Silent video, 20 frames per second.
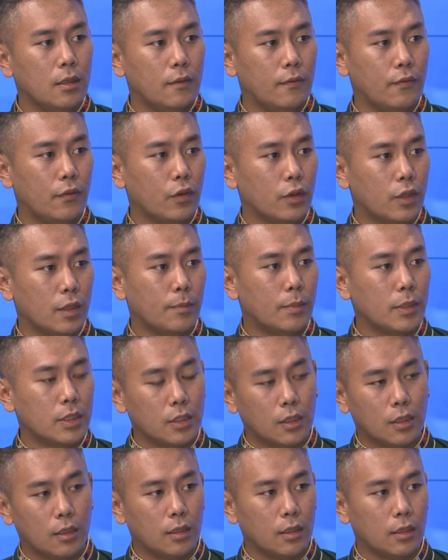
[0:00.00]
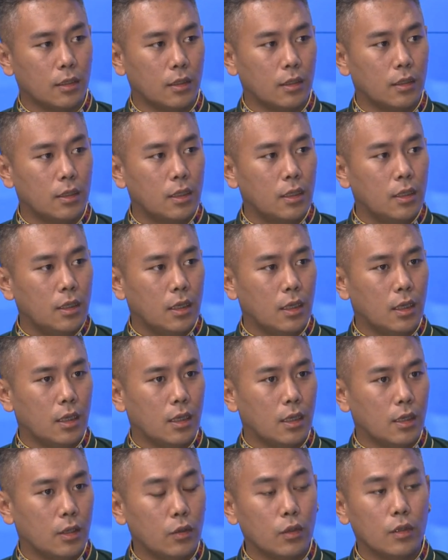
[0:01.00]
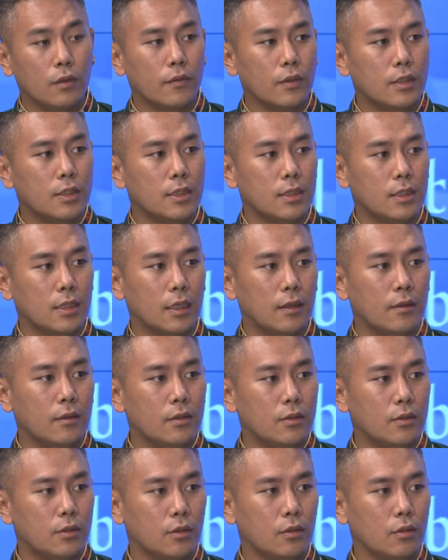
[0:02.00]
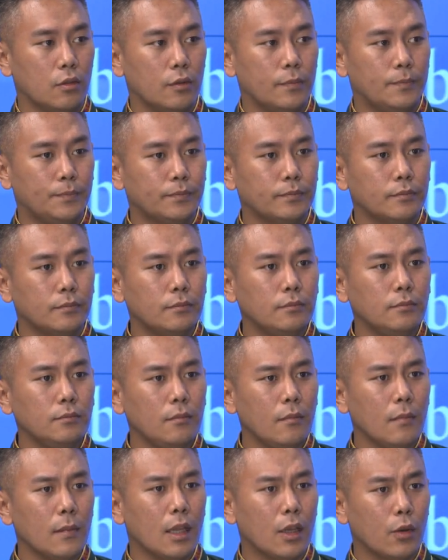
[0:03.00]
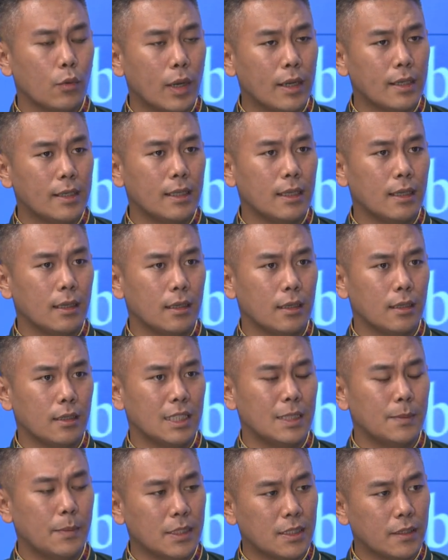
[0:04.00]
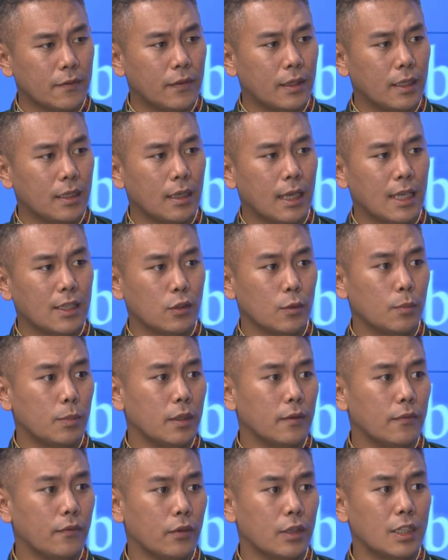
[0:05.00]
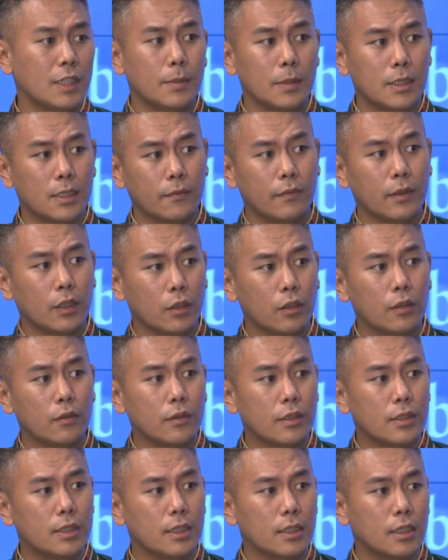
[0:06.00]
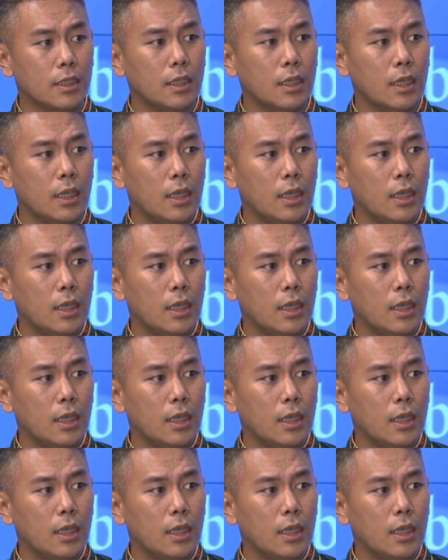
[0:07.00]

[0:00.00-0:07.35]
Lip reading: for their particular university. So writing a specific SOP for a specific university